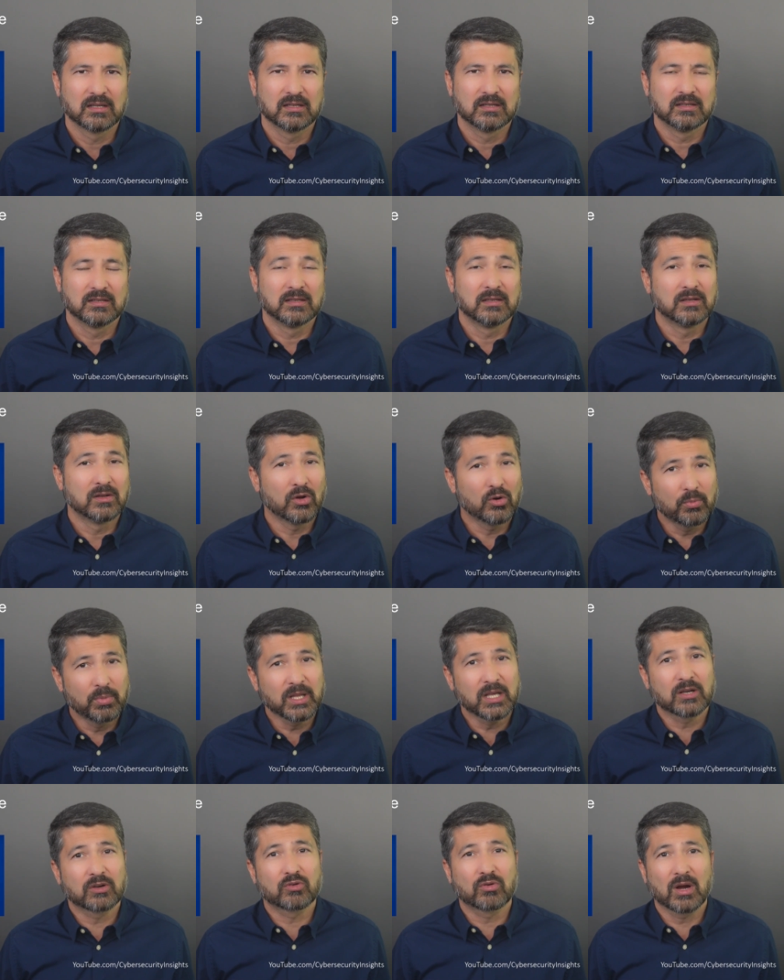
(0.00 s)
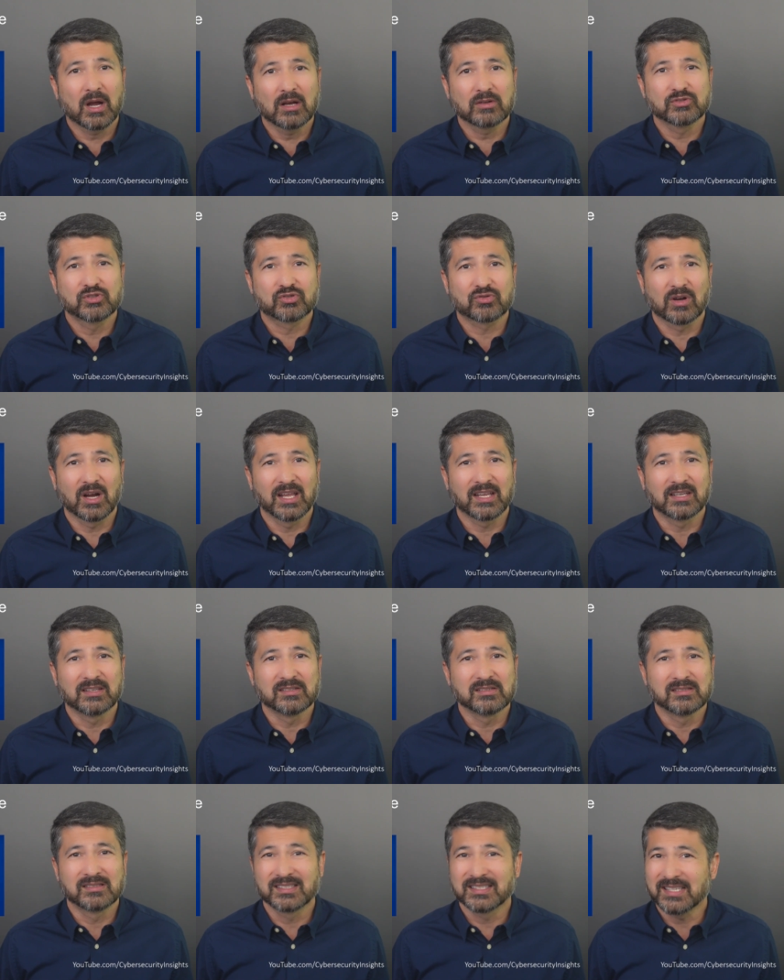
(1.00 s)
Nobody at CrowdStrike
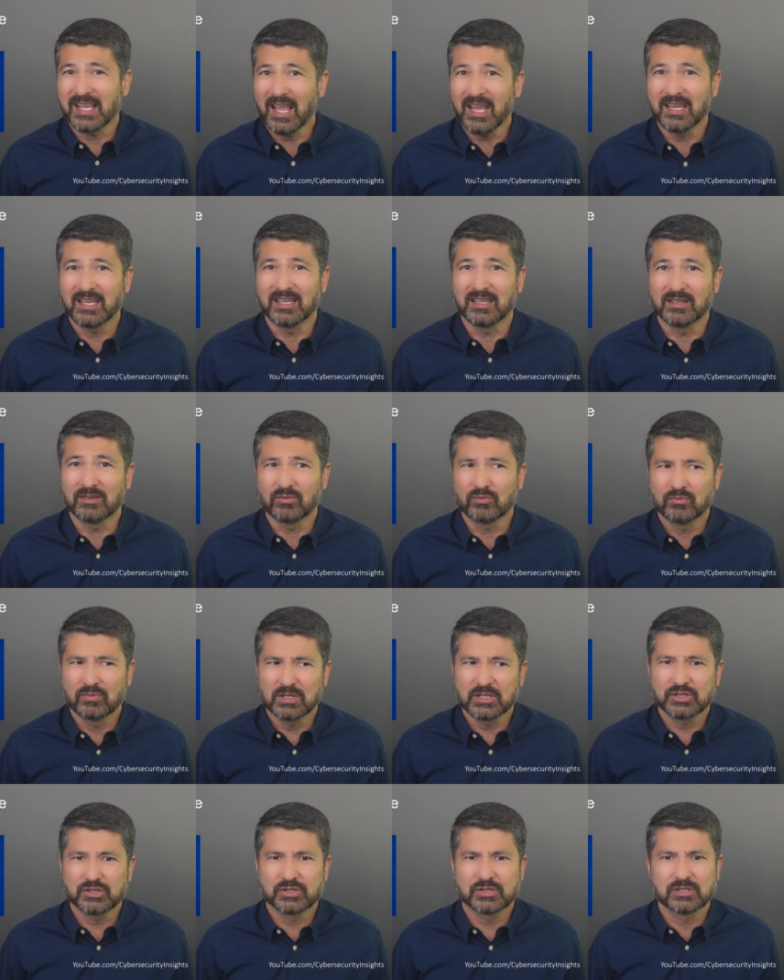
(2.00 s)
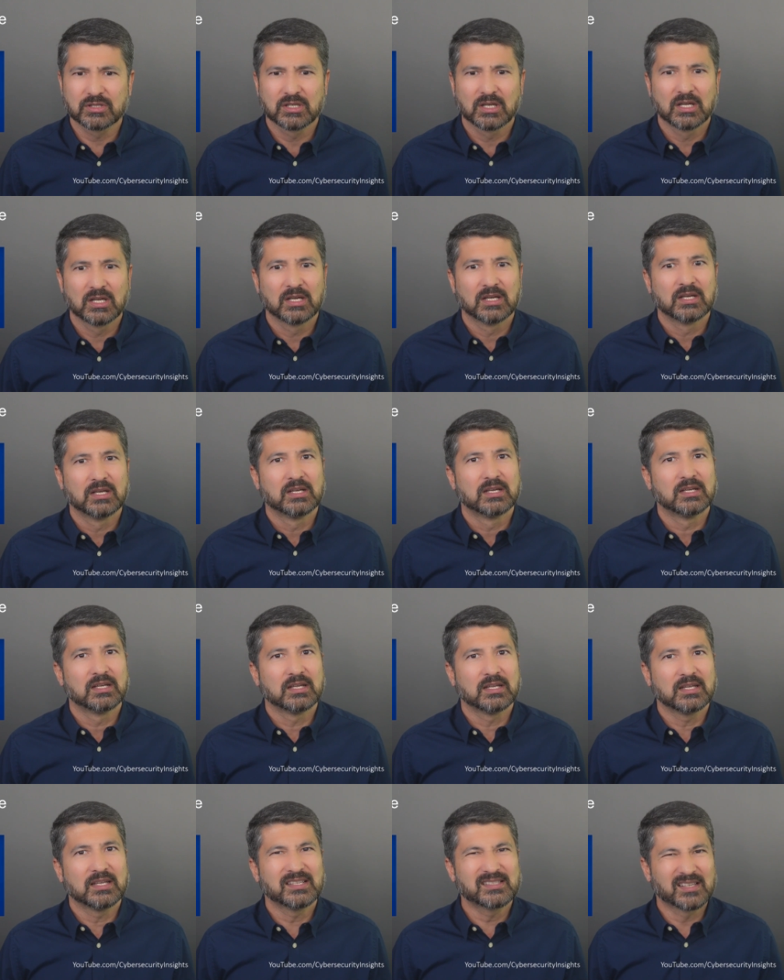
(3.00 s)
is saying, which
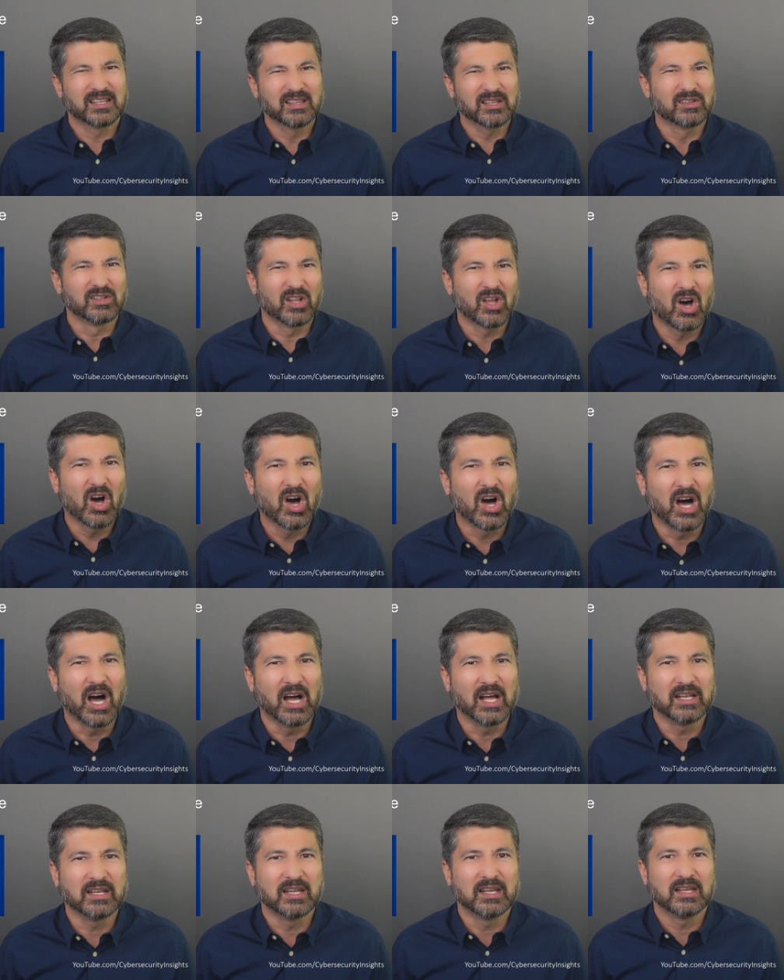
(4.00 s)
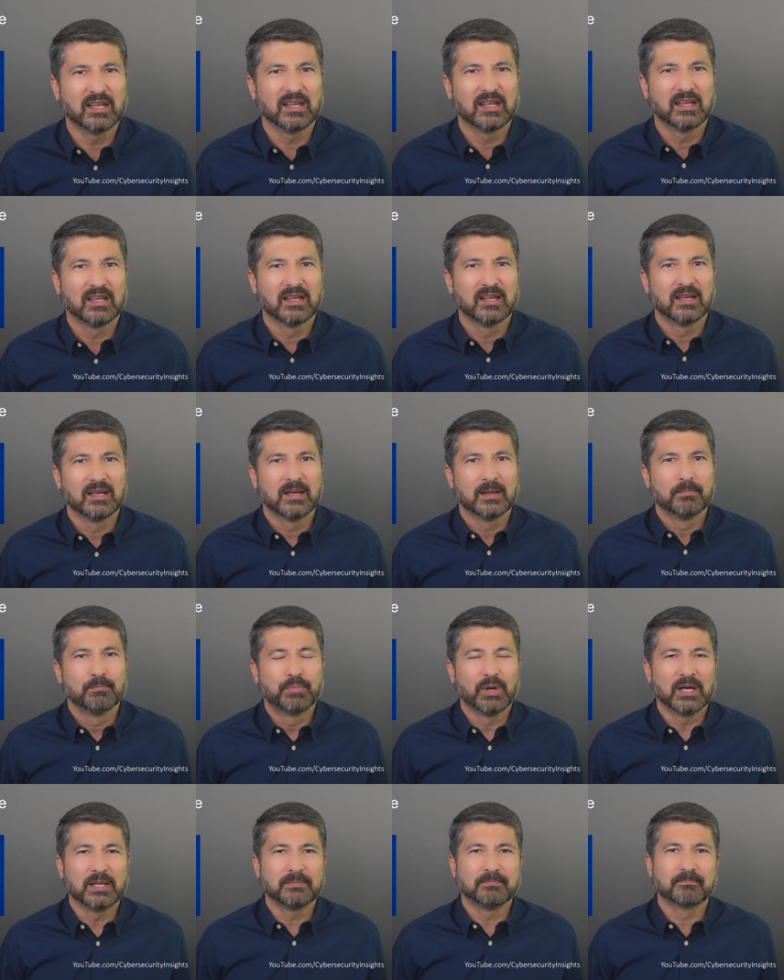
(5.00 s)
is a little odd.
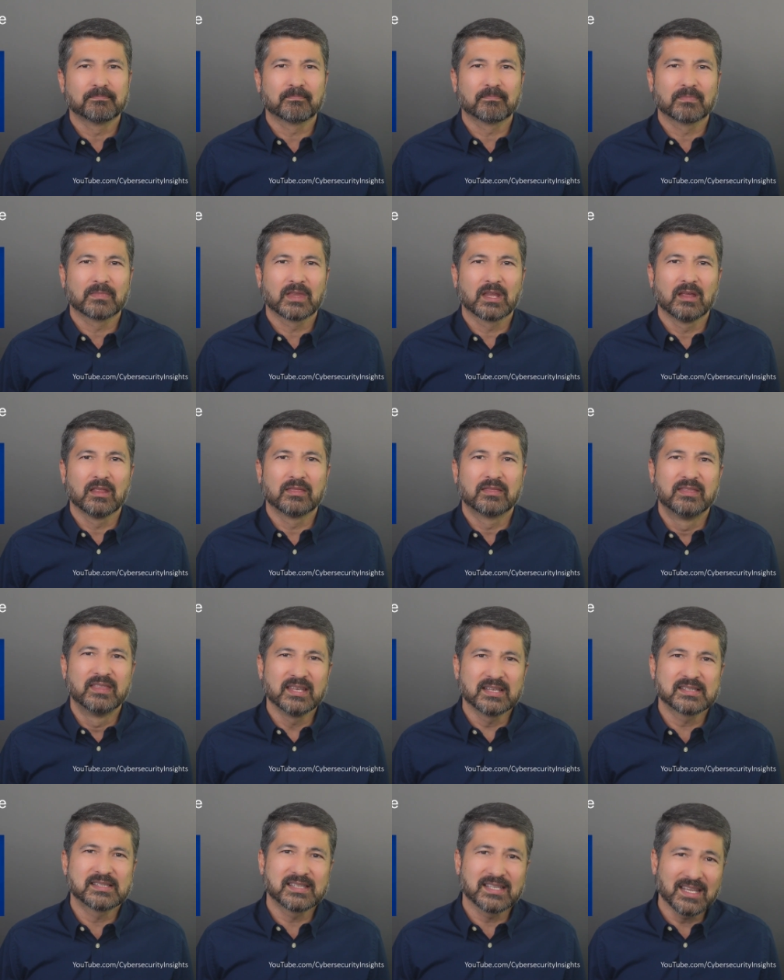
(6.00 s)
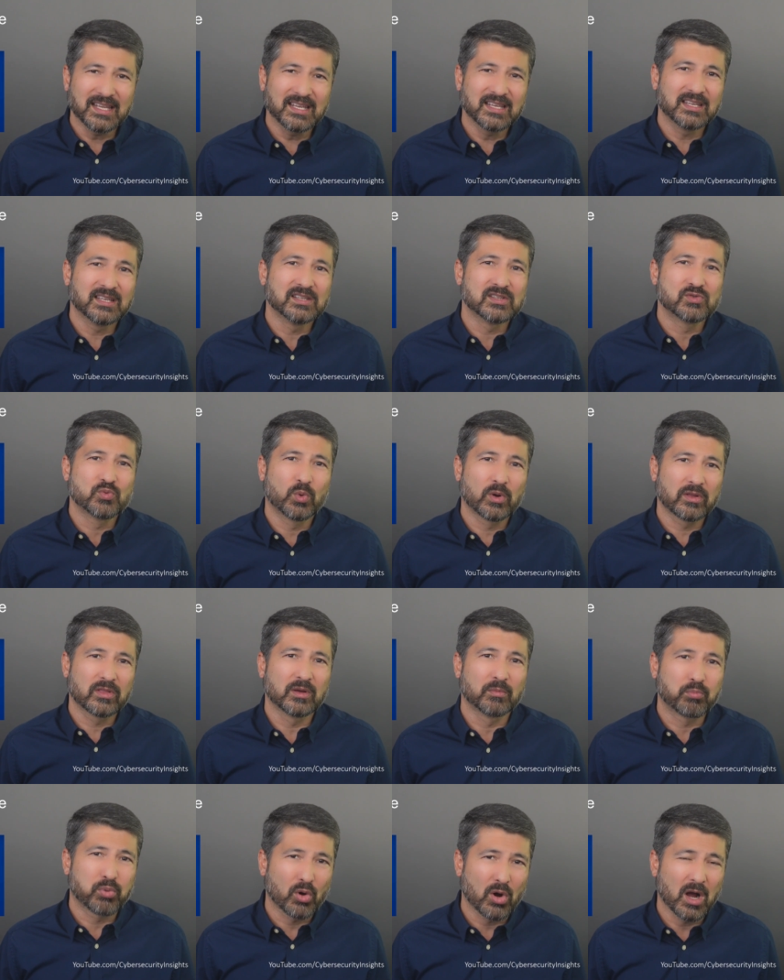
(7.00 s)
But this is where the
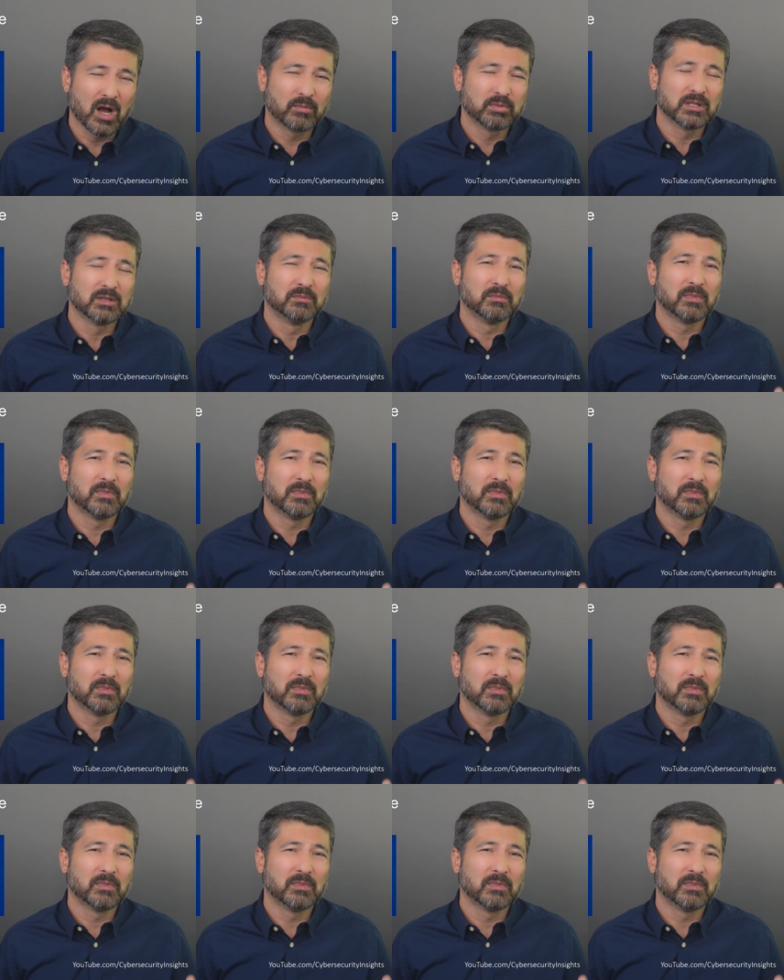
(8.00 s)
problem